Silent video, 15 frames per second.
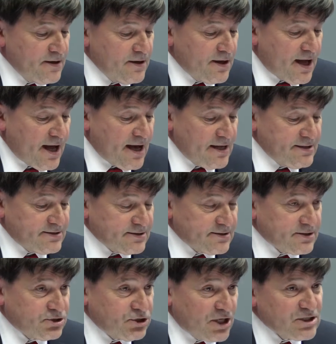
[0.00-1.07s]
And
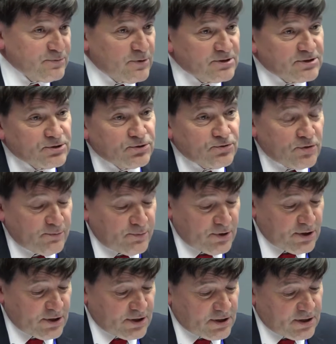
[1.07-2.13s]
the judgment at
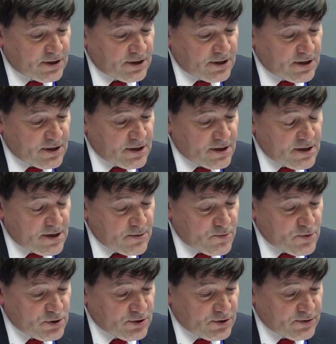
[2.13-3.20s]
Nuremberg,
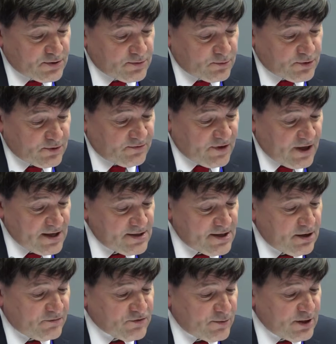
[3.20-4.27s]
the
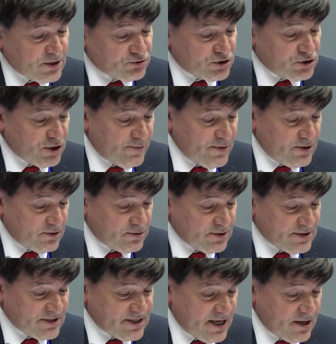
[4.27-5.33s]
finding of the military
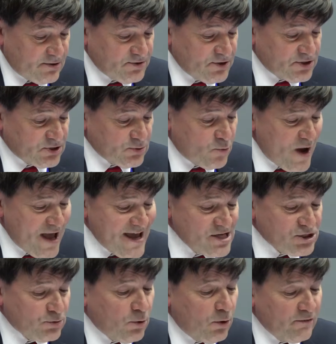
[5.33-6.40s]
tribunal, held that to
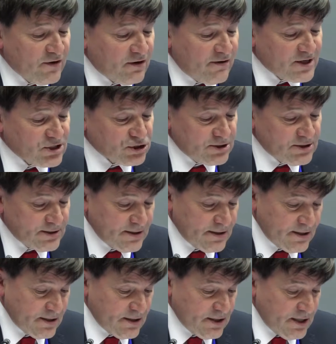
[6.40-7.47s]
wage a war of aggression
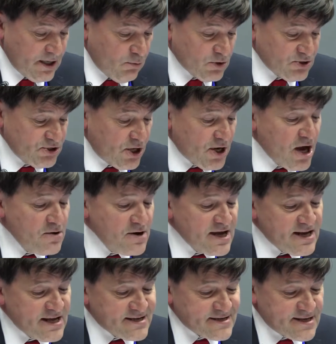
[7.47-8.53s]
was not only
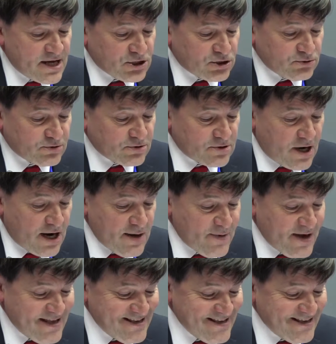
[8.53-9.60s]
an international crime,
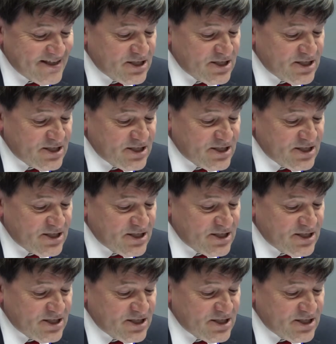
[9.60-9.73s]
it is the